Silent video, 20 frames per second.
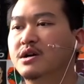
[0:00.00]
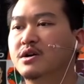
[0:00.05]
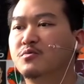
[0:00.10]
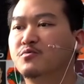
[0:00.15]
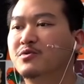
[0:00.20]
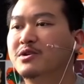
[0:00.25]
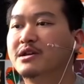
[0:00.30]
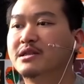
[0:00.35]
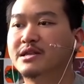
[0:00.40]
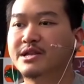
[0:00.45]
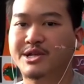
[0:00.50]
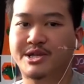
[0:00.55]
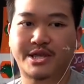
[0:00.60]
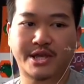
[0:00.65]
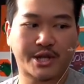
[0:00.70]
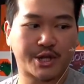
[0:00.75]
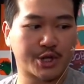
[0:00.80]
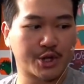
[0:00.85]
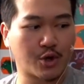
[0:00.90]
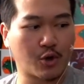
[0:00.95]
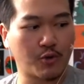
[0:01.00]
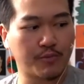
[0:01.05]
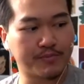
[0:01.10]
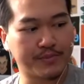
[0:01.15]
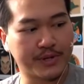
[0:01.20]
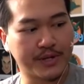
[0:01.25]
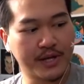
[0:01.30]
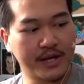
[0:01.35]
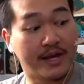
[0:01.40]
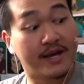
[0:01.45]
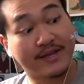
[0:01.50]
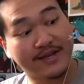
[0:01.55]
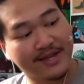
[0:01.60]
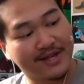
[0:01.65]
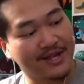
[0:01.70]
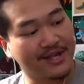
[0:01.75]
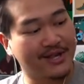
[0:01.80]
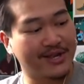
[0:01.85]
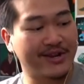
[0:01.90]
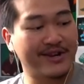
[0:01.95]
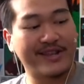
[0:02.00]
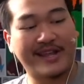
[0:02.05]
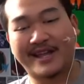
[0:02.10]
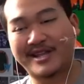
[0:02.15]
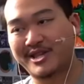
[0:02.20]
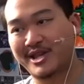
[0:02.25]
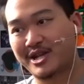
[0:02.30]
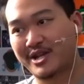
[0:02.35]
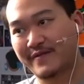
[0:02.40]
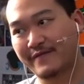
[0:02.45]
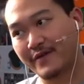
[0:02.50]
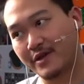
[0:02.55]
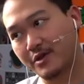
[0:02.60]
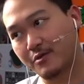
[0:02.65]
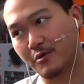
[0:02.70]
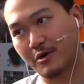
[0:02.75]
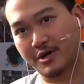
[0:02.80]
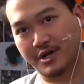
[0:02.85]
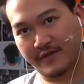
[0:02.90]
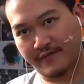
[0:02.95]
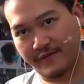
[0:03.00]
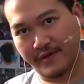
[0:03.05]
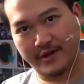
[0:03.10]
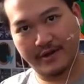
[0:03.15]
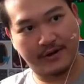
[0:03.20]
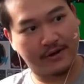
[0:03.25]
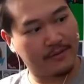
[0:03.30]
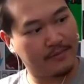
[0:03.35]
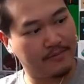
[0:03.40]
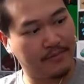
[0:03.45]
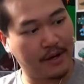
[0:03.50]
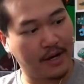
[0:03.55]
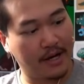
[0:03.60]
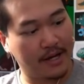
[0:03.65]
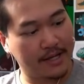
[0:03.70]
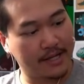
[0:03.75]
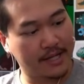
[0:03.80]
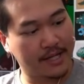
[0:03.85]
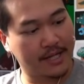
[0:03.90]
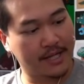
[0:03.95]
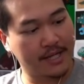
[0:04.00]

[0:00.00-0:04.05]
realistic sculpts. This isn't an SH Figuarts figure, but